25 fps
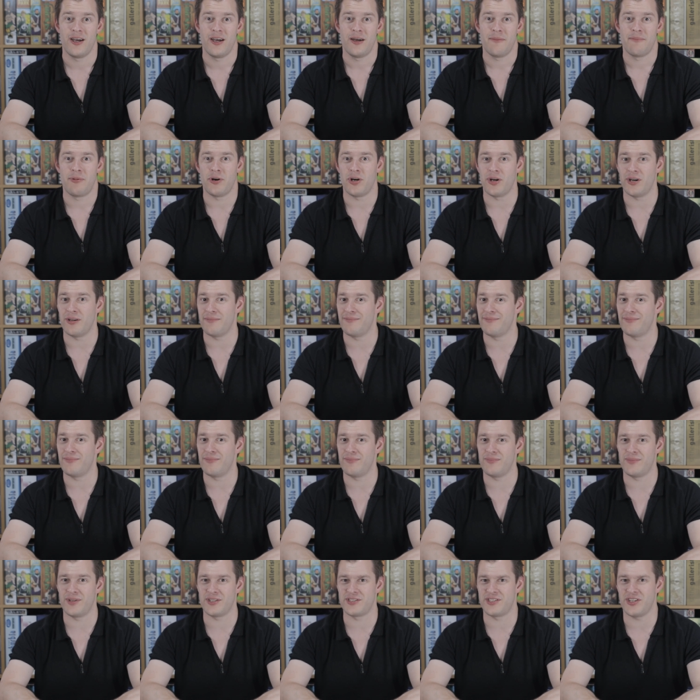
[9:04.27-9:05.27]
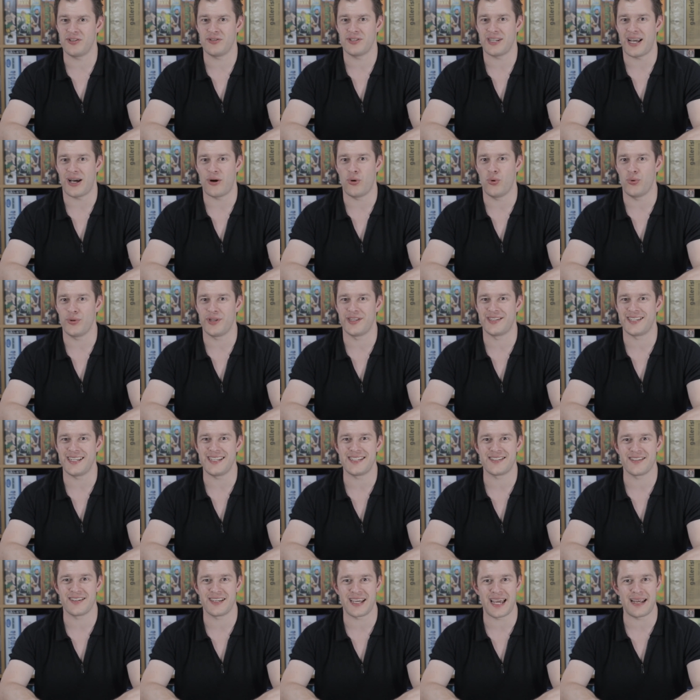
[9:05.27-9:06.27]
but it turned out all the
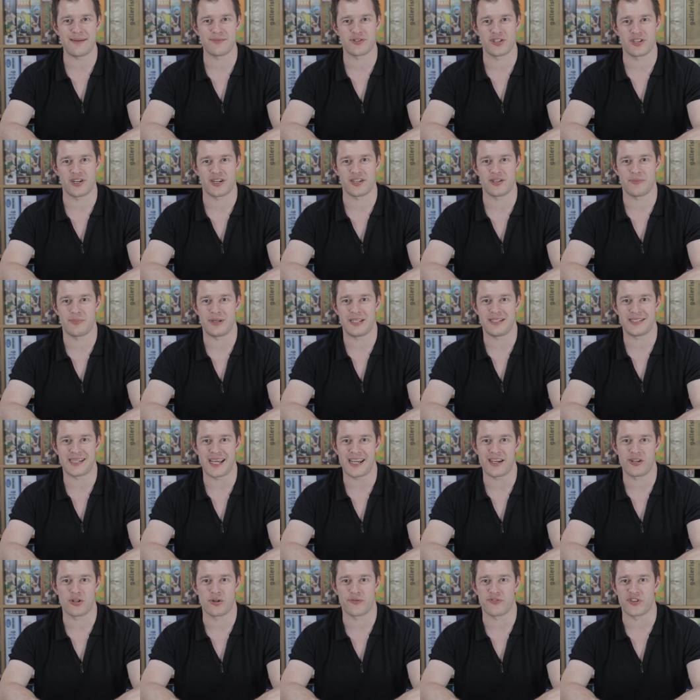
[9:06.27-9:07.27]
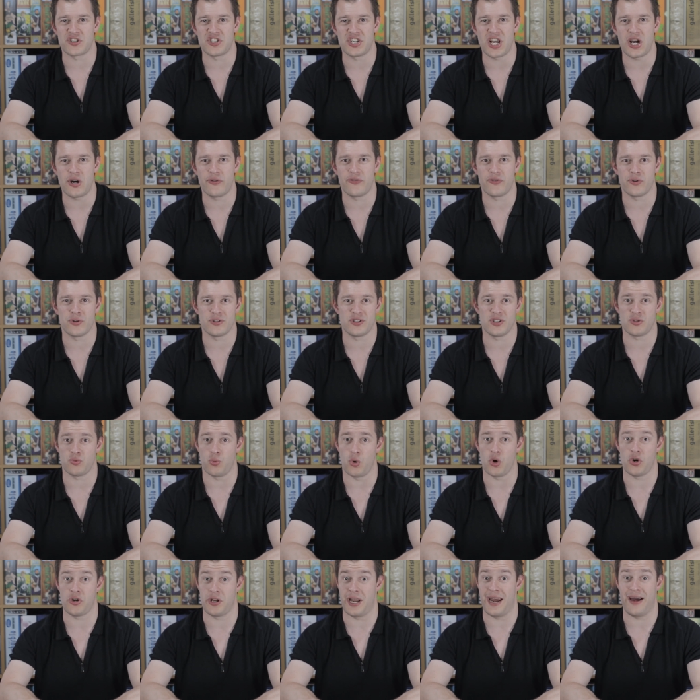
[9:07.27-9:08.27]
decent games had either been taken off the shelf or just
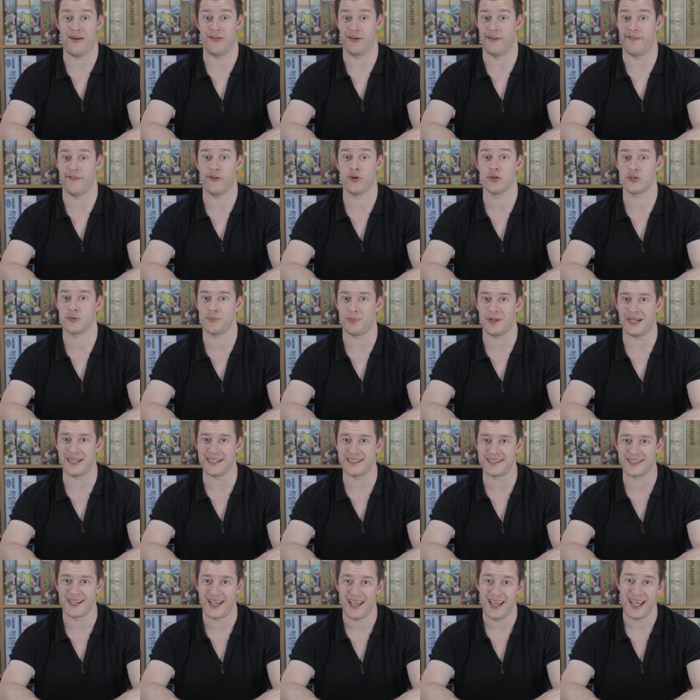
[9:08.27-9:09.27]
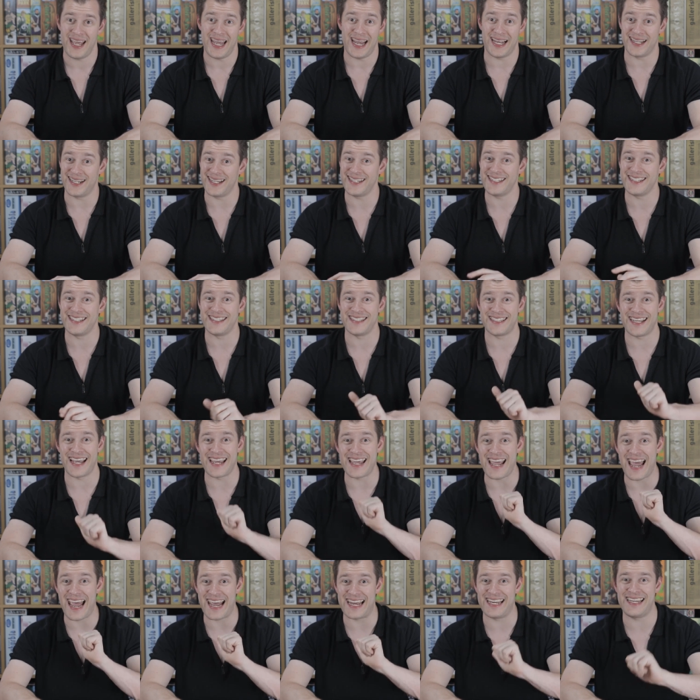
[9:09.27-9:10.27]
weren't there in the first place. And I didn't
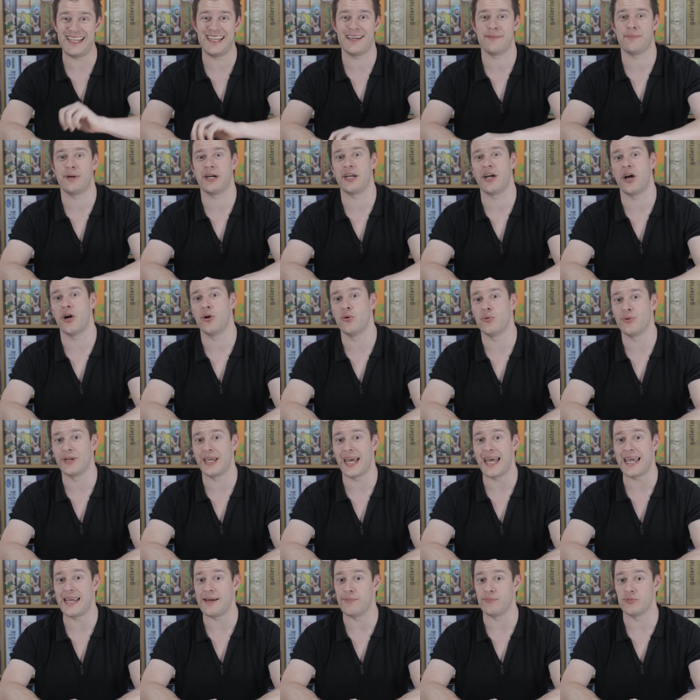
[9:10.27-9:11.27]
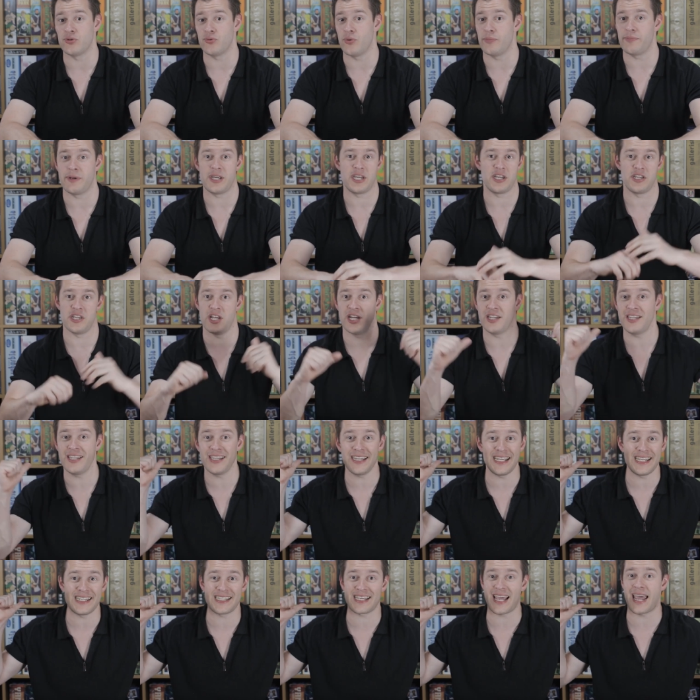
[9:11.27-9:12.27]
take any of my own games with me. None of
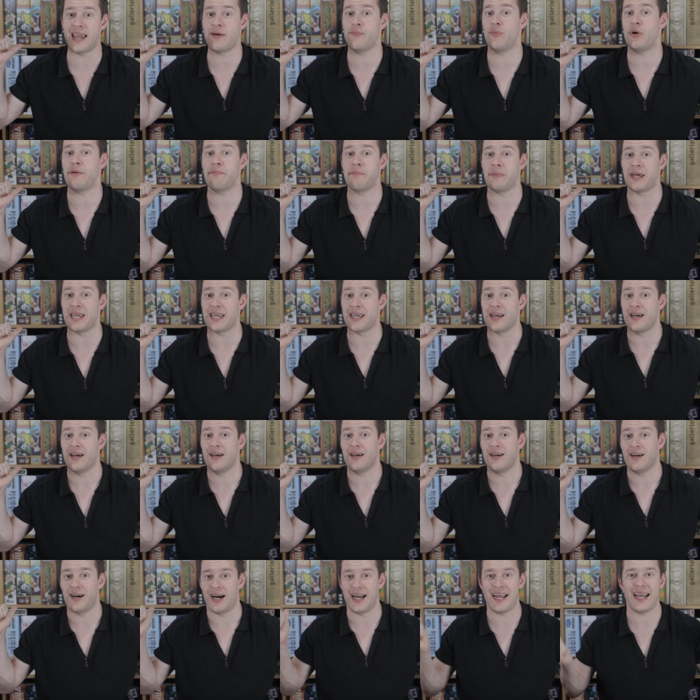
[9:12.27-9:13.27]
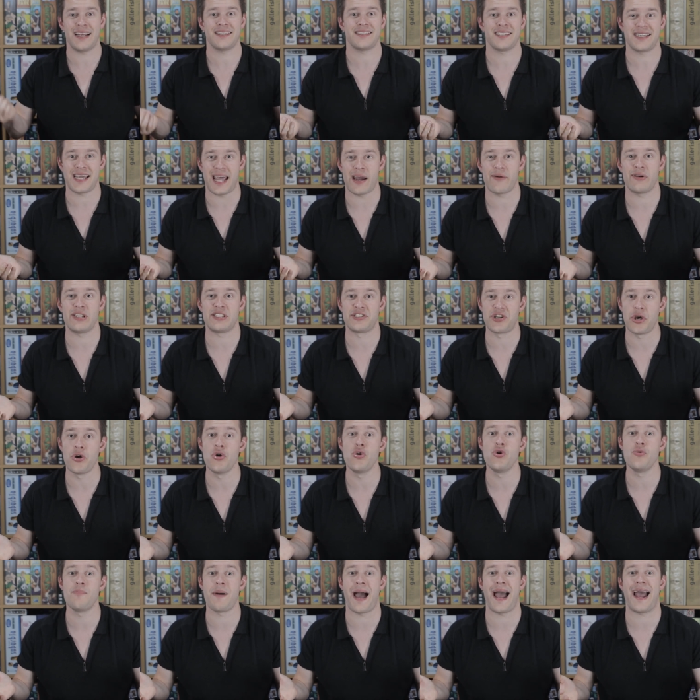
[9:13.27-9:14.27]
these came with me. I had to carry
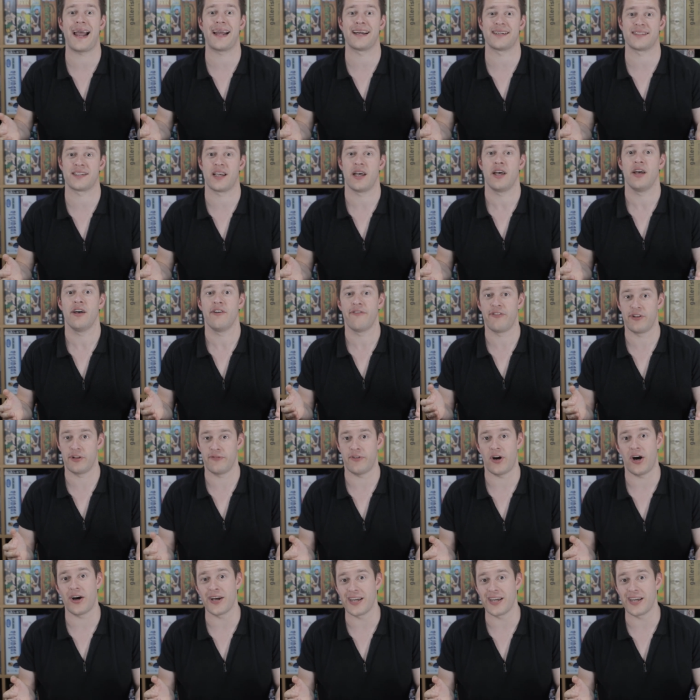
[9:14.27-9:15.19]
2 bags full of,